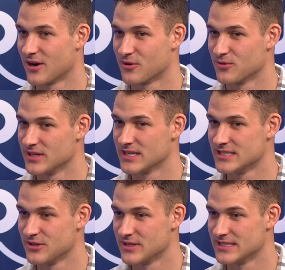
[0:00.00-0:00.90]
are a really good
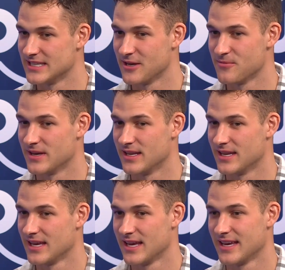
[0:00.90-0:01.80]
shooting team, and
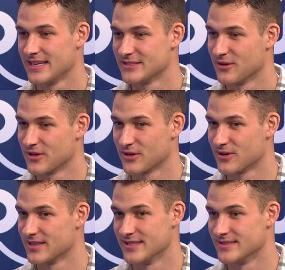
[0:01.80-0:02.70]
so they're
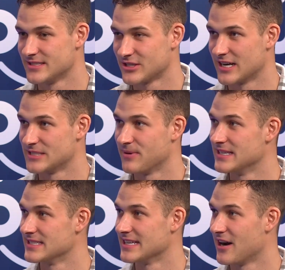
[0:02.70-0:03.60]
going to try to
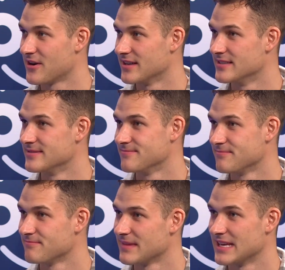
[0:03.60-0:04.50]
space us out, and
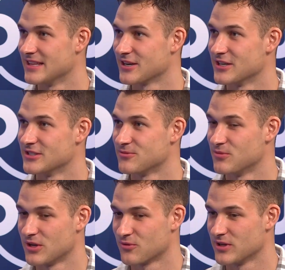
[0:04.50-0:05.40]
they're
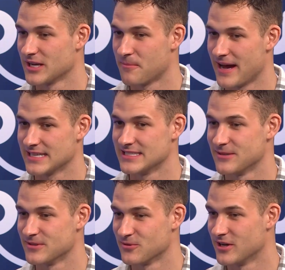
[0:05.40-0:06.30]
a really good passing
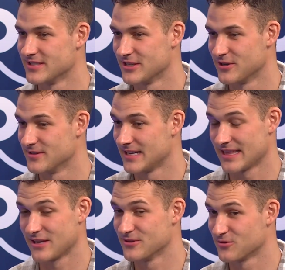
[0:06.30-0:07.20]
team as well. So I
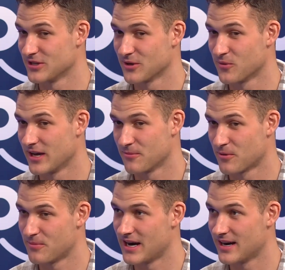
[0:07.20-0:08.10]
think it was a really good way to
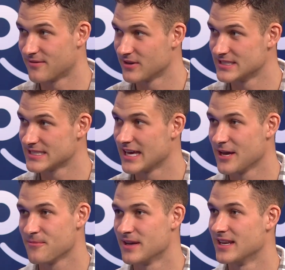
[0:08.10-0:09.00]
prepare for this
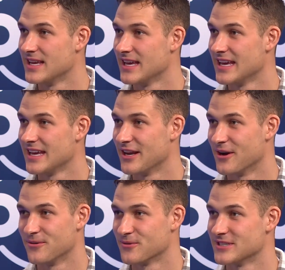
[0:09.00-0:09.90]
game, and
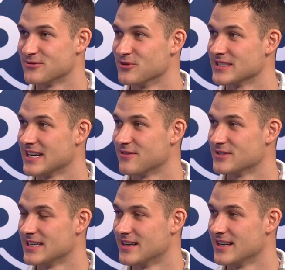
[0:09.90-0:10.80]
we're just really excited
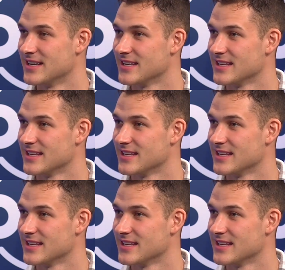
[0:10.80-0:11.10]
for Saturday.